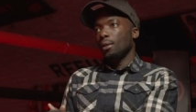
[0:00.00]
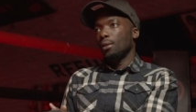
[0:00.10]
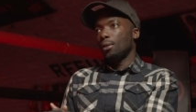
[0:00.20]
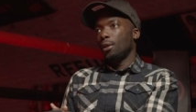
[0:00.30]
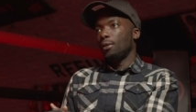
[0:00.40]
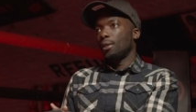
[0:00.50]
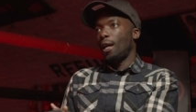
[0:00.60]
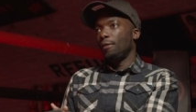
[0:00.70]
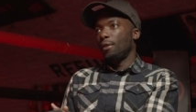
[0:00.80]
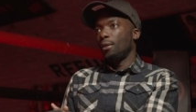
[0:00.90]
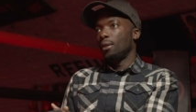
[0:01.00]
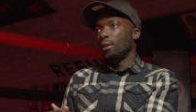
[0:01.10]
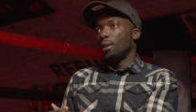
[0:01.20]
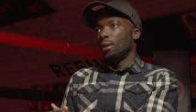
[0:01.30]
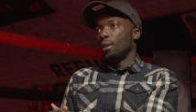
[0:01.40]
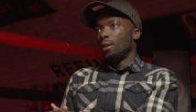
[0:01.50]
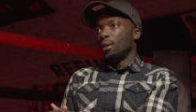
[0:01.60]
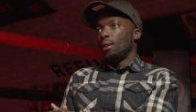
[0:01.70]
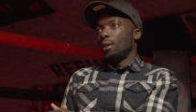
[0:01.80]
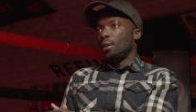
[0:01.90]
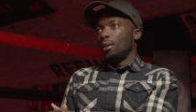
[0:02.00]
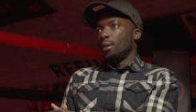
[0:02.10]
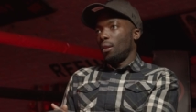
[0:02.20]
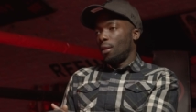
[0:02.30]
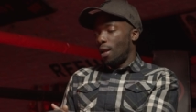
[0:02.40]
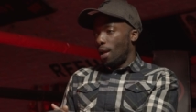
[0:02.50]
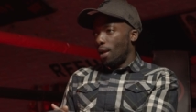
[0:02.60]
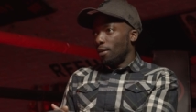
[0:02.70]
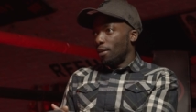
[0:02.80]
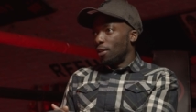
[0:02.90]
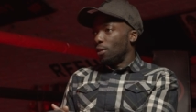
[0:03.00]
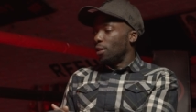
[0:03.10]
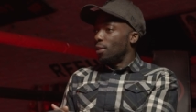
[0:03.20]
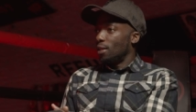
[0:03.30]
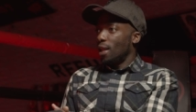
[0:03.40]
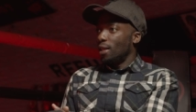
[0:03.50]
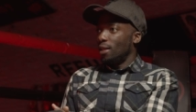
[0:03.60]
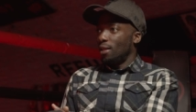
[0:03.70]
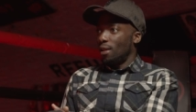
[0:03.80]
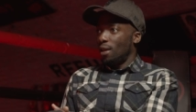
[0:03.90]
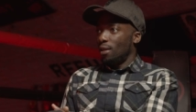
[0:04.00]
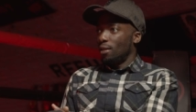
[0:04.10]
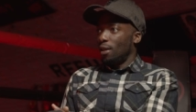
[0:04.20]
So it's having that and understanding that.